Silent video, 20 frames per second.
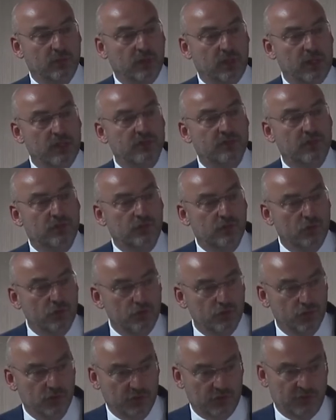the
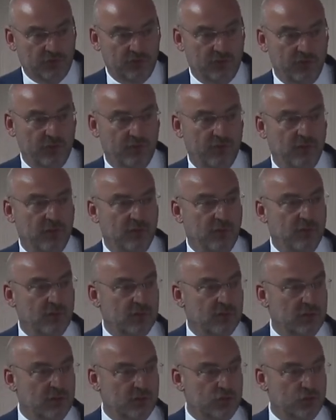institutions
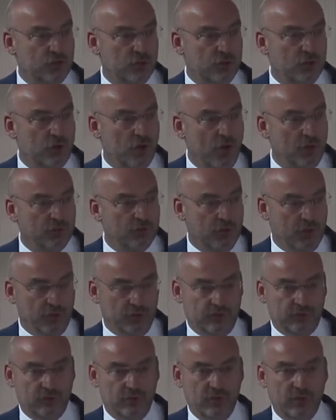that should govern
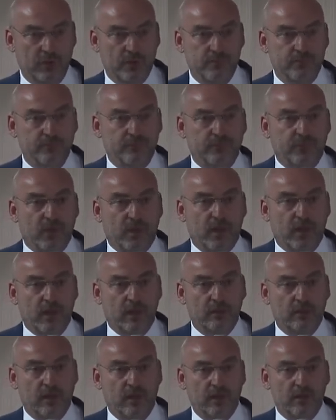us.
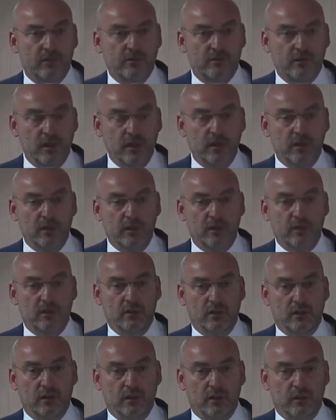And they think,
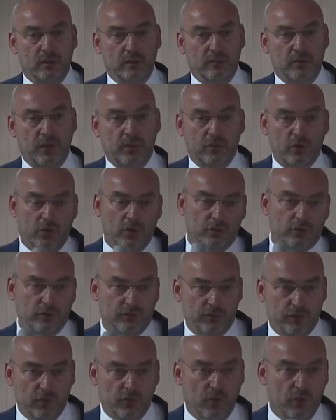because of
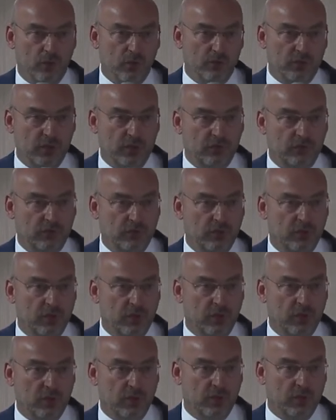all these
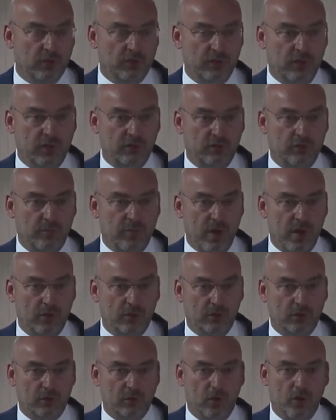things
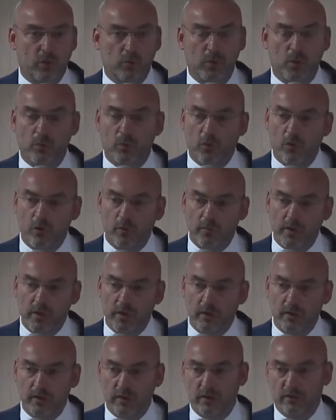about global
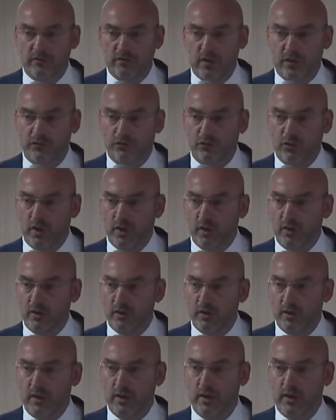warming, etc.,
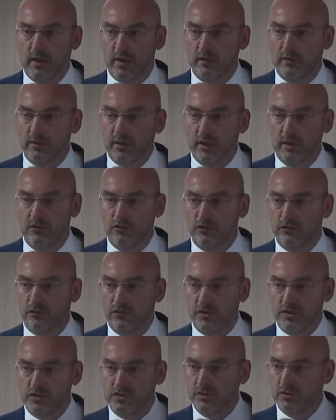and
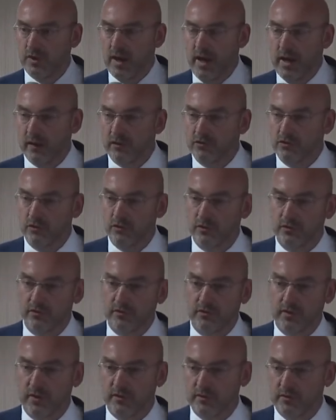insufficient
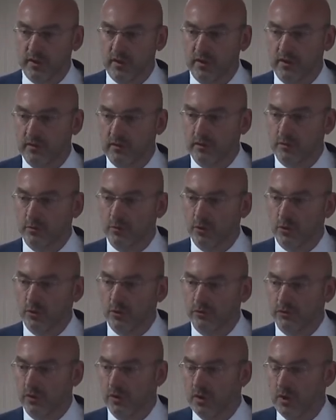actions, they think the
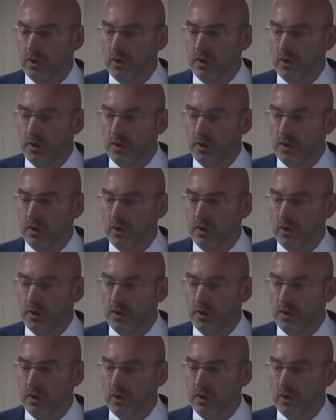world